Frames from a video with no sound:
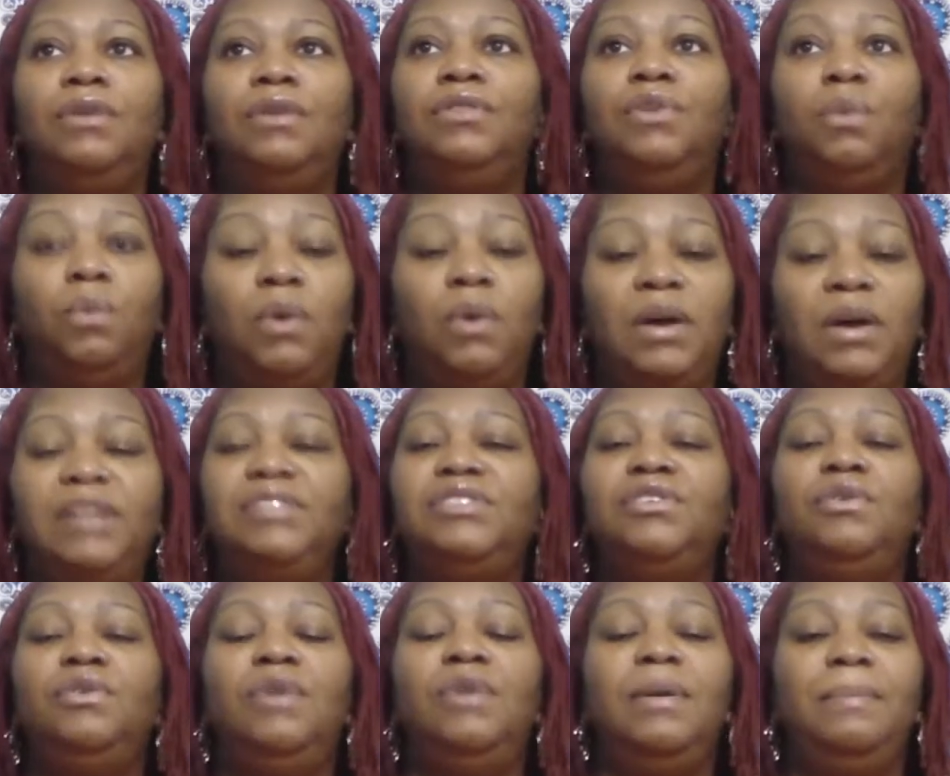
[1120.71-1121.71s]
The ones
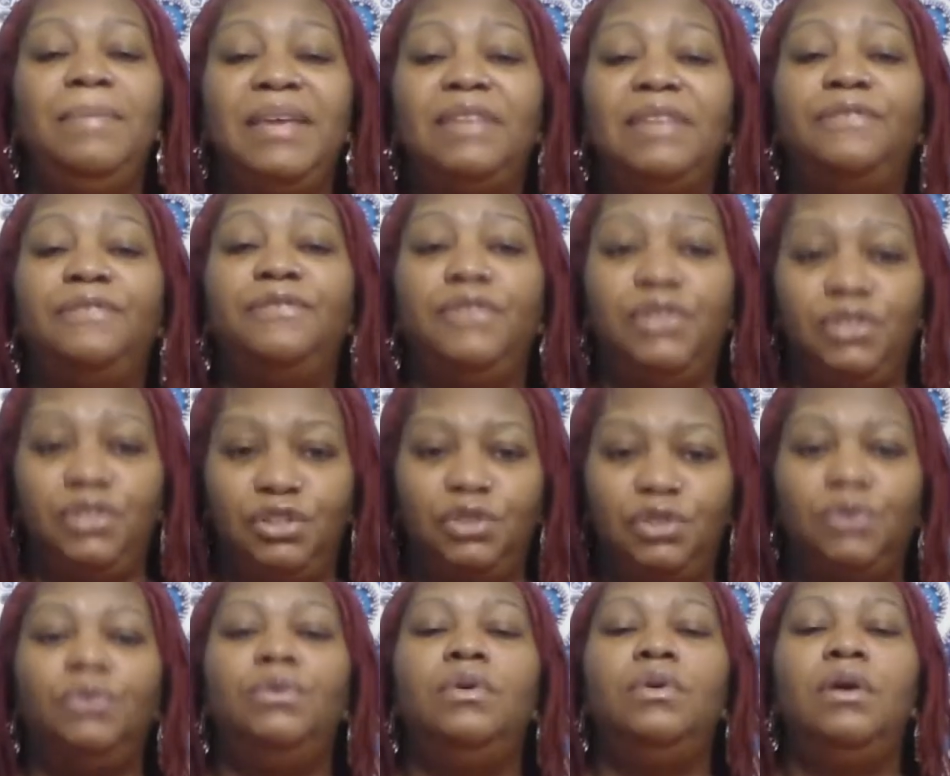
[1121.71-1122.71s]
who are meant for
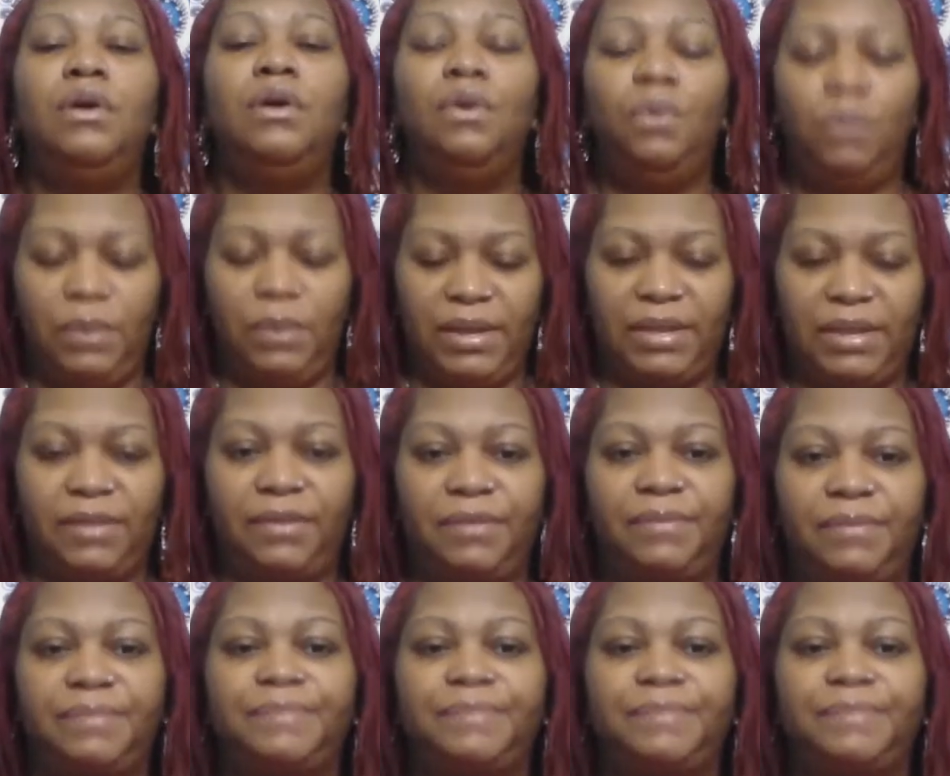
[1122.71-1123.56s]
you will.